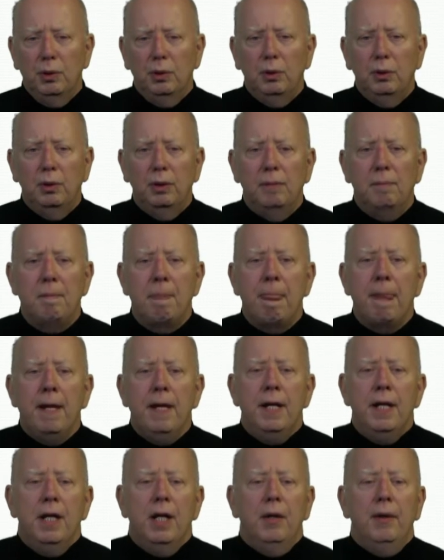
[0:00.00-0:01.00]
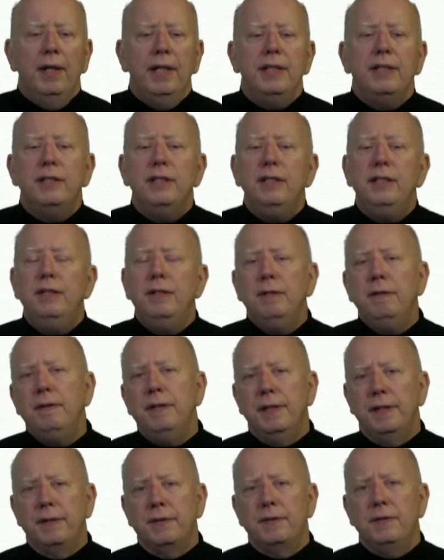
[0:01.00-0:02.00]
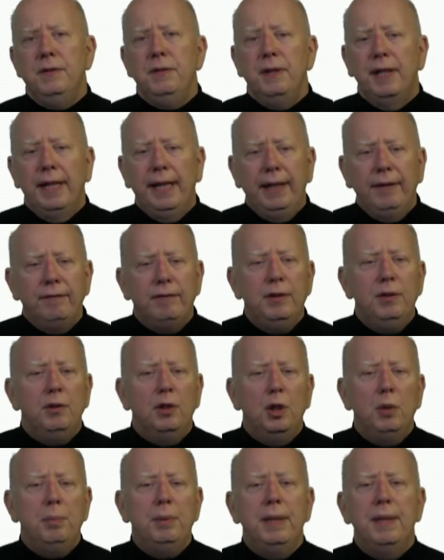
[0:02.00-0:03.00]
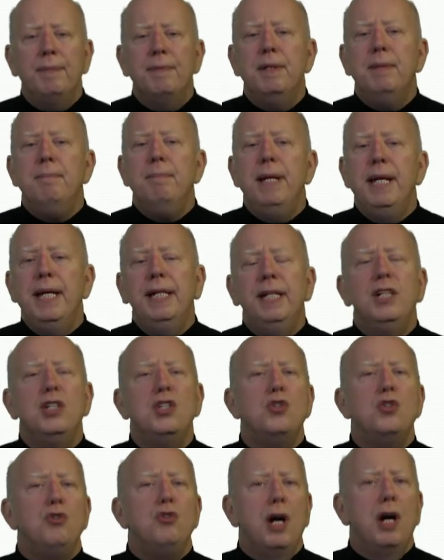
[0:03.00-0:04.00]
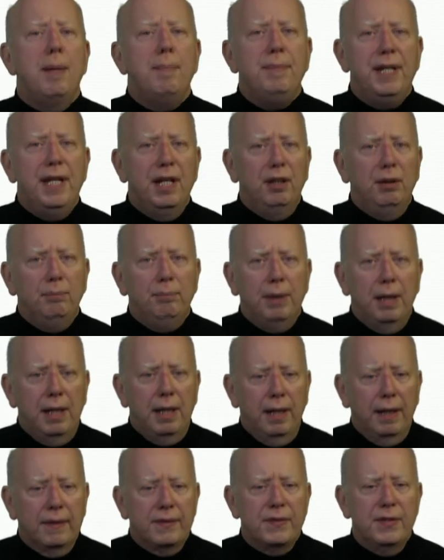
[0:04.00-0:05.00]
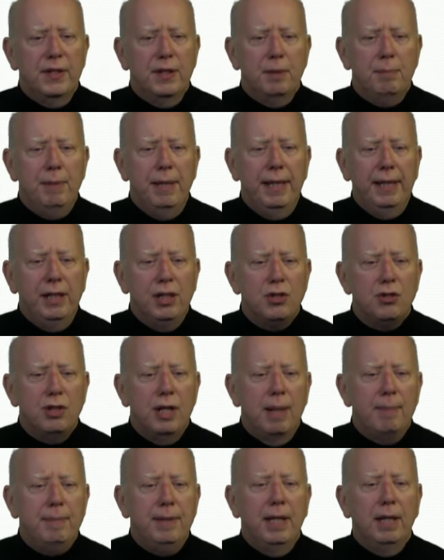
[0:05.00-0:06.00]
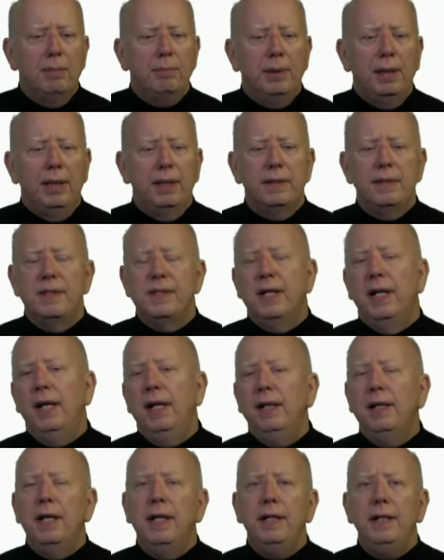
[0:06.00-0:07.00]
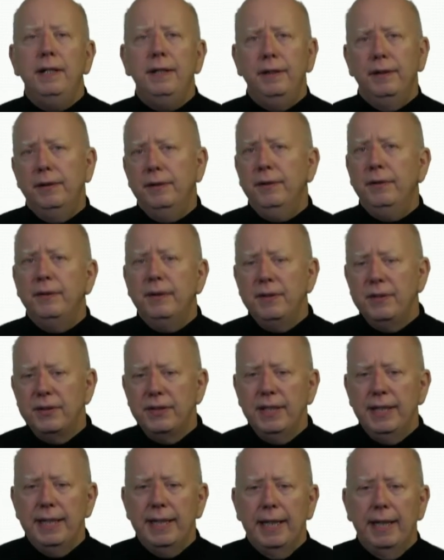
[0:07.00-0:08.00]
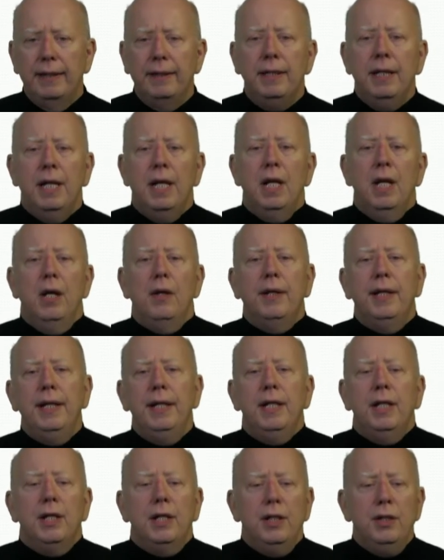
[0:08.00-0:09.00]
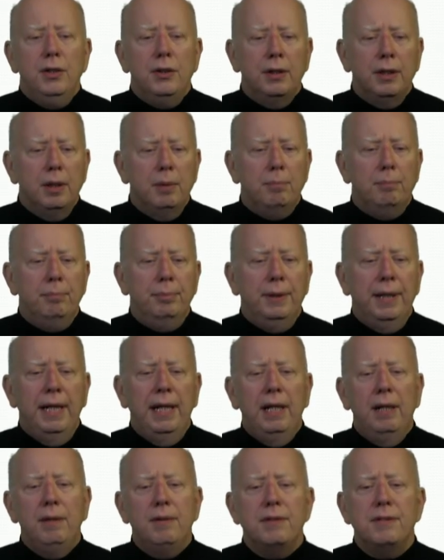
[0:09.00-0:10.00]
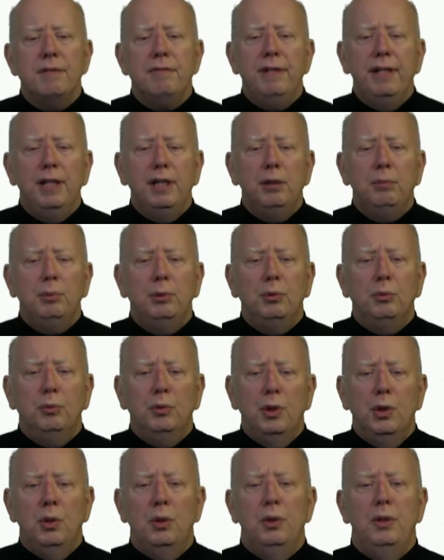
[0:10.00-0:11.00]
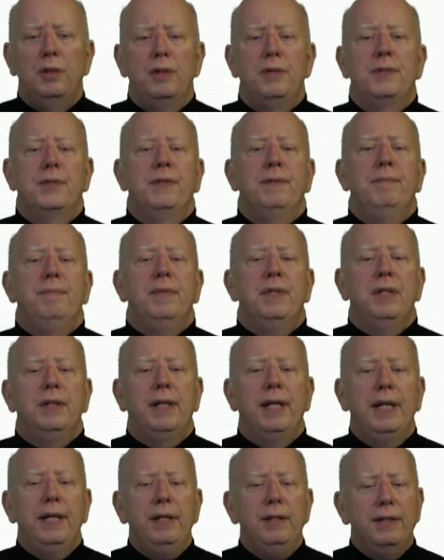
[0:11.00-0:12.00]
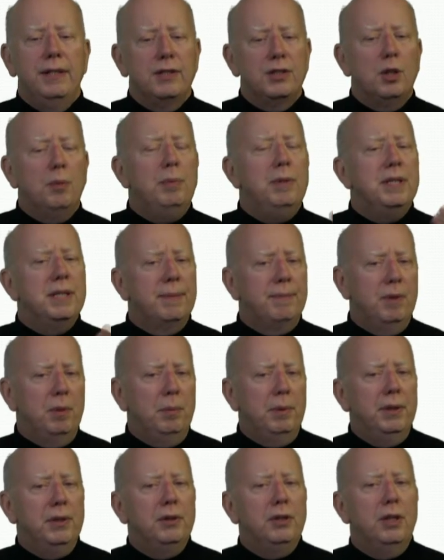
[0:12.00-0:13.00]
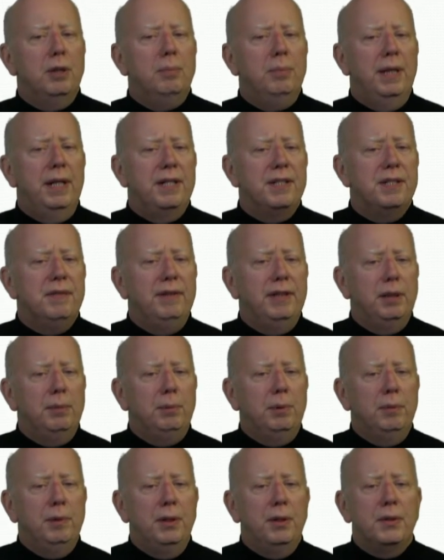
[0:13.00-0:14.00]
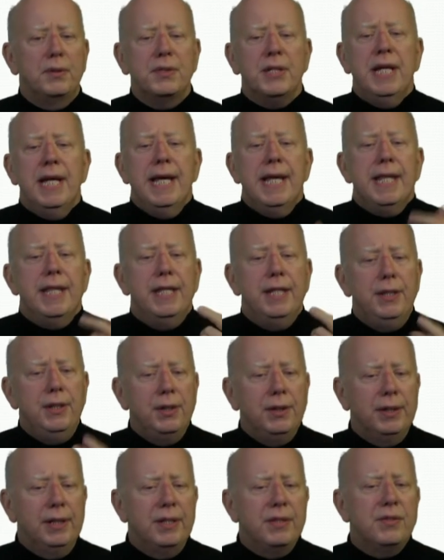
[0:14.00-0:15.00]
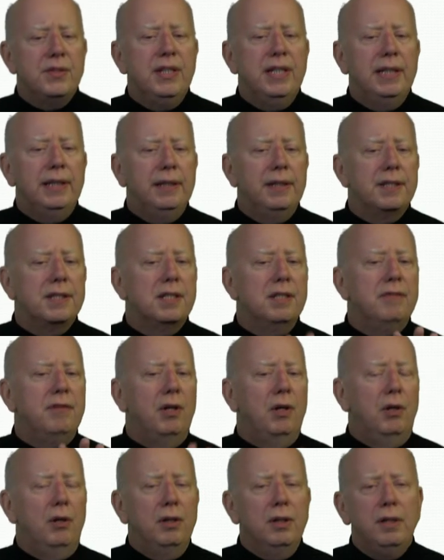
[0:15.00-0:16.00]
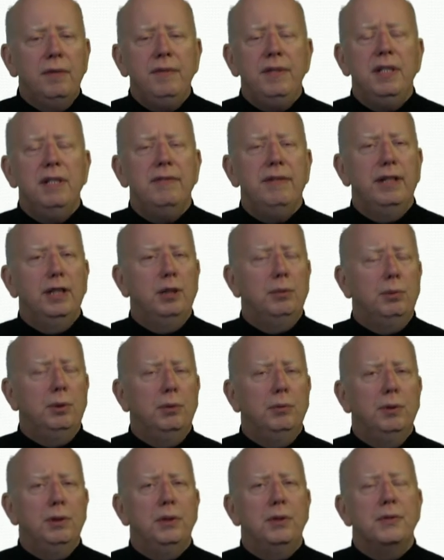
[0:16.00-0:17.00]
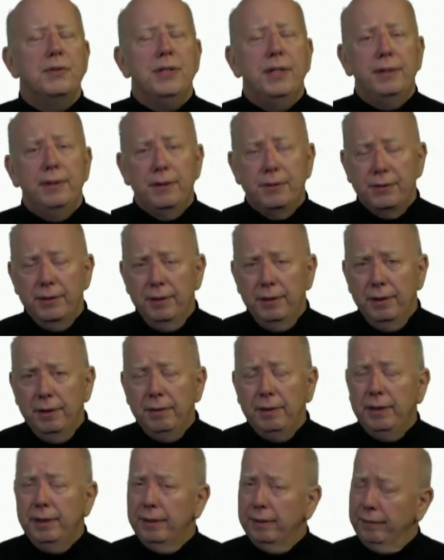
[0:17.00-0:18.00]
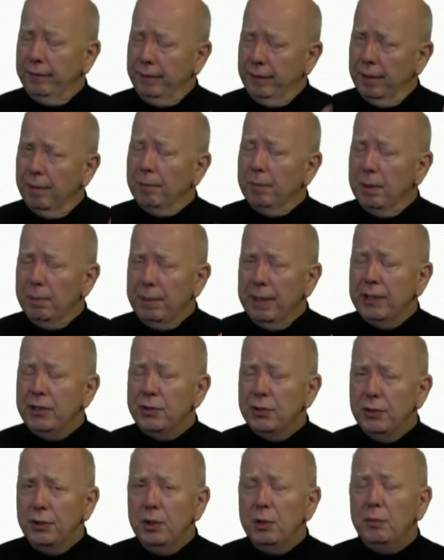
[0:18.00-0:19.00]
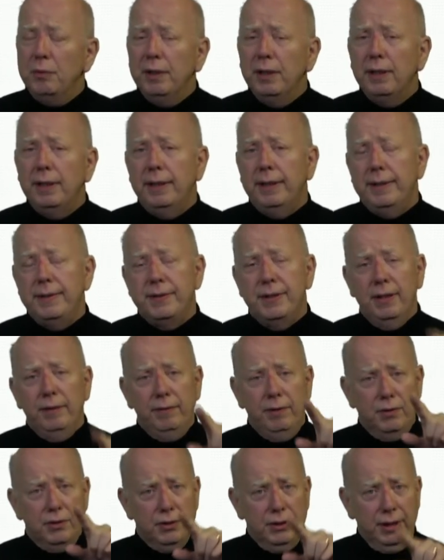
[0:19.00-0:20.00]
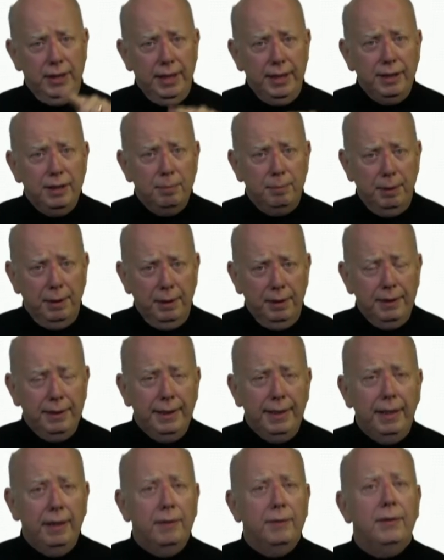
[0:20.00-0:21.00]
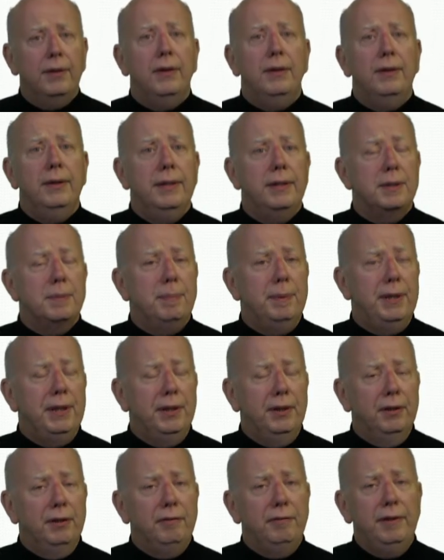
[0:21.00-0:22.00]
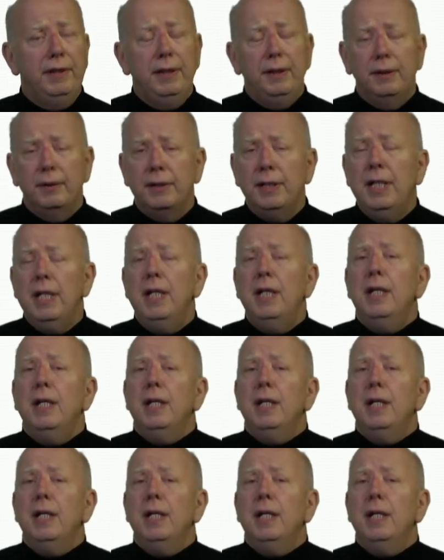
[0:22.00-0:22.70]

role. All right, to do this, you have to open up the Manage drop-down box. Now, the Manage drop-down box is highlighted here, and you can see that. Okay, and you're going to browse available roles. Okay, this opens up the window called Browse Available Roles. Then you're going to see a list of all of the available roles. Now there's a note here. I want to make sure you realize that if you slide the bar down on this particular field,